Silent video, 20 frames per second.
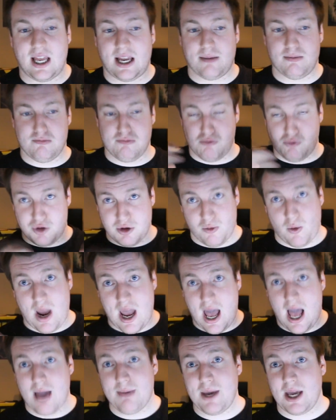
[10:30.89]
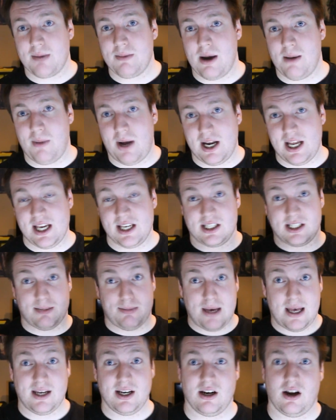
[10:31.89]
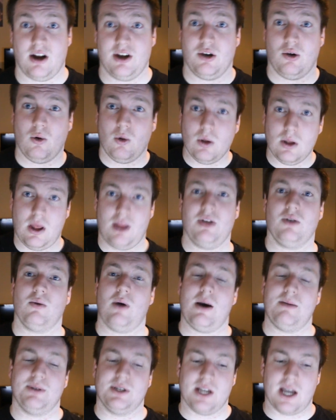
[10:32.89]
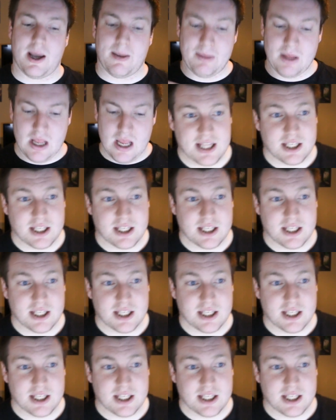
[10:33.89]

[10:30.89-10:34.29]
Like the way I make my money is dependent on a whole other website.